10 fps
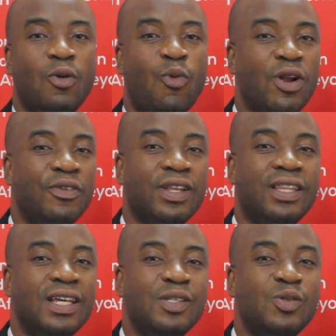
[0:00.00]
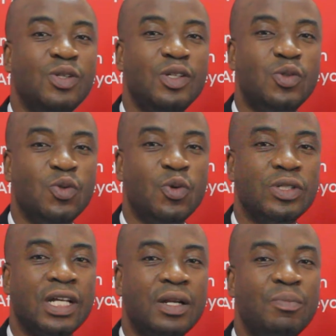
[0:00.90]
One of the things you need to know
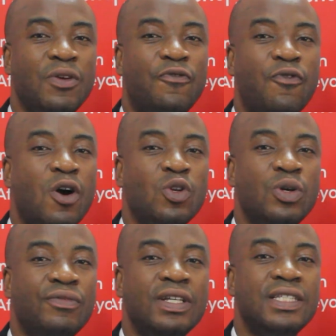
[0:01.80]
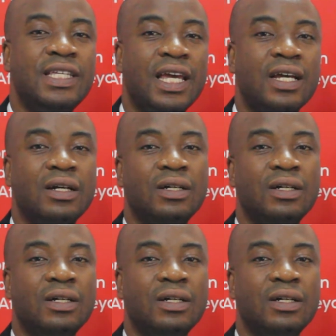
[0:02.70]
is that before you even take